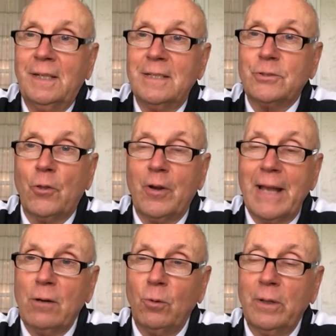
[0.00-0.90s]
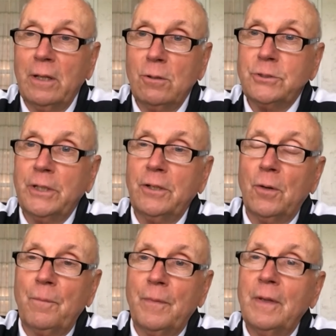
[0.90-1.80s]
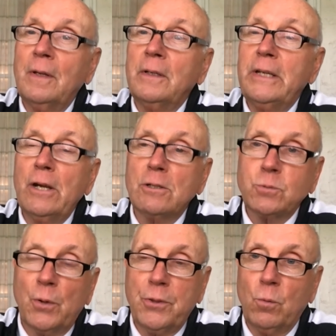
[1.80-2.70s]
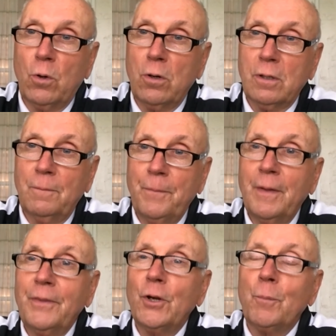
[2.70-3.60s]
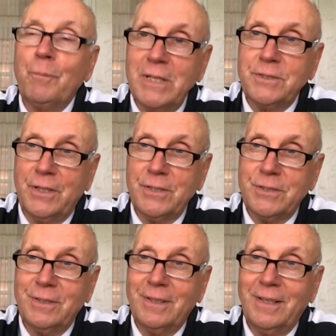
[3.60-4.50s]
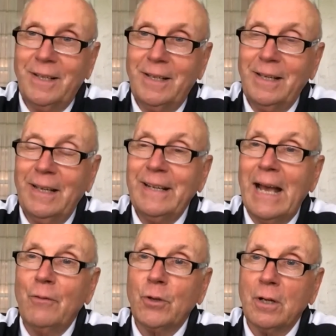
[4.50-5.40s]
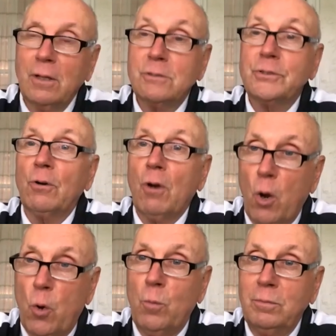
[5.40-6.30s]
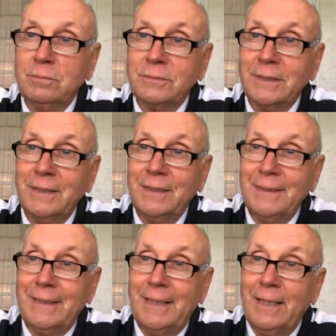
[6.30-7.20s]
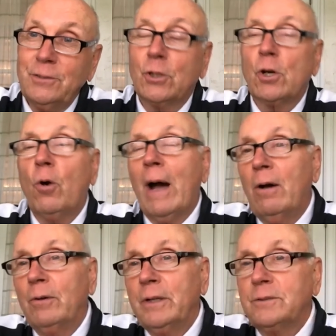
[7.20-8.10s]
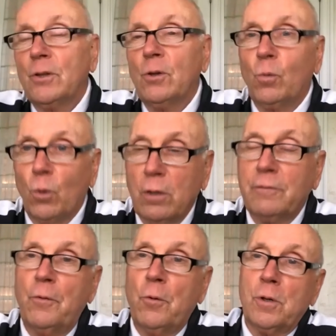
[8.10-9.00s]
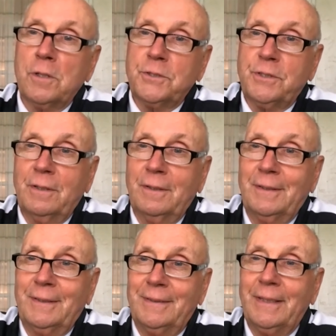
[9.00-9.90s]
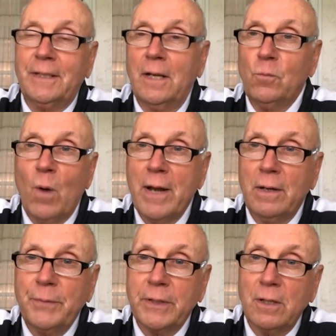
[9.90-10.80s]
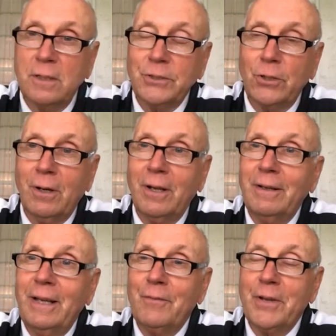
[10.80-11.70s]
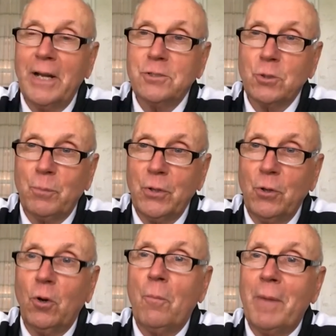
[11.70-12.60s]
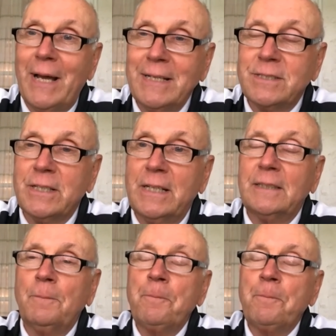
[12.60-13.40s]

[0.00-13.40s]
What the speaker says: So they're not only losing their year's worth of work, their business, and now they're going to lose their home to go out into the workforce that doesn't want them because they have an entrepreneurial mindset.